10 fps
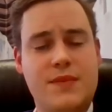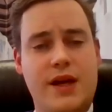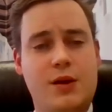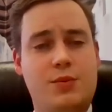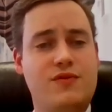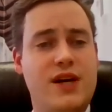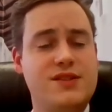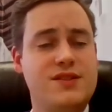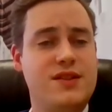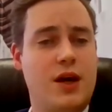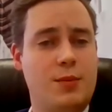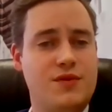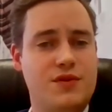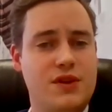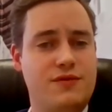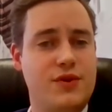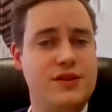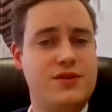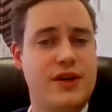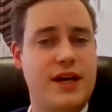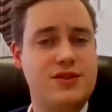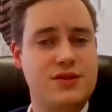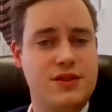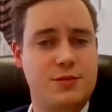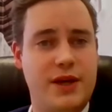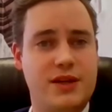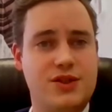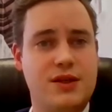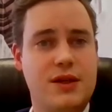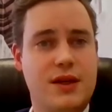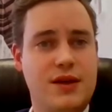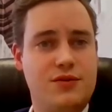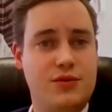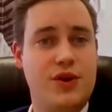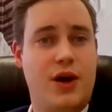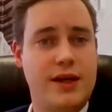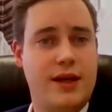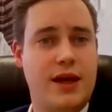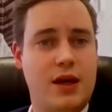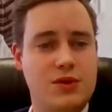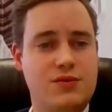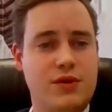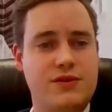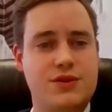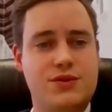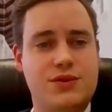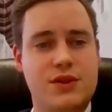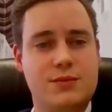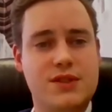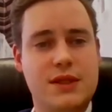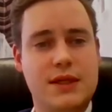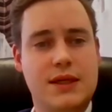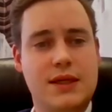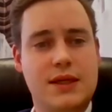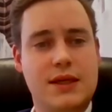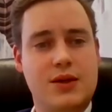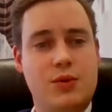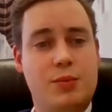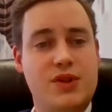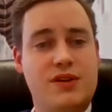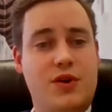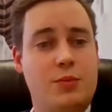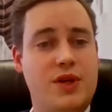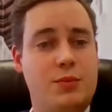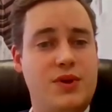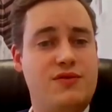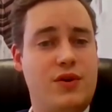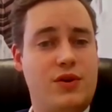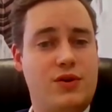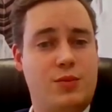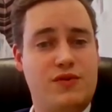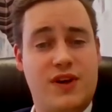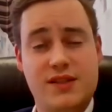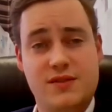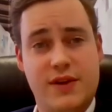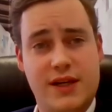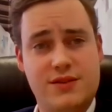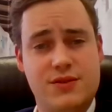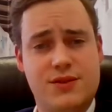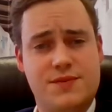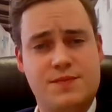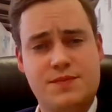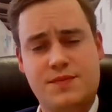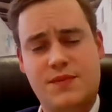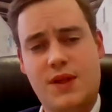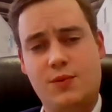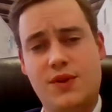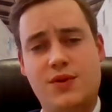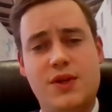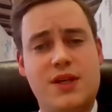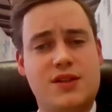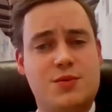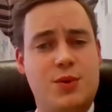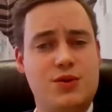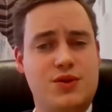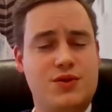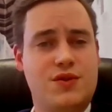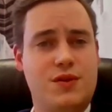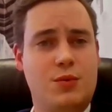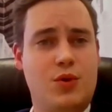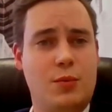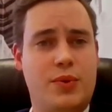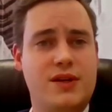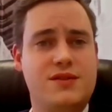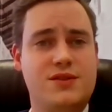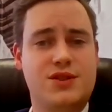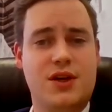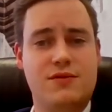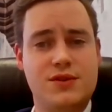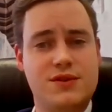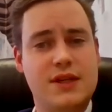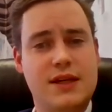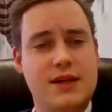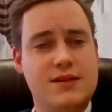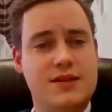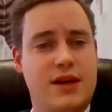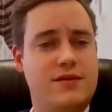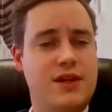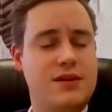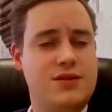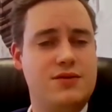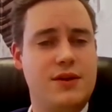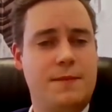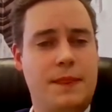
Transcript: and it provides us the opportunity for international expansion through non-cannabis revenue streams. We believe our B2B vertical provides investors with unique exposure to the more picks and shovels side of the industry.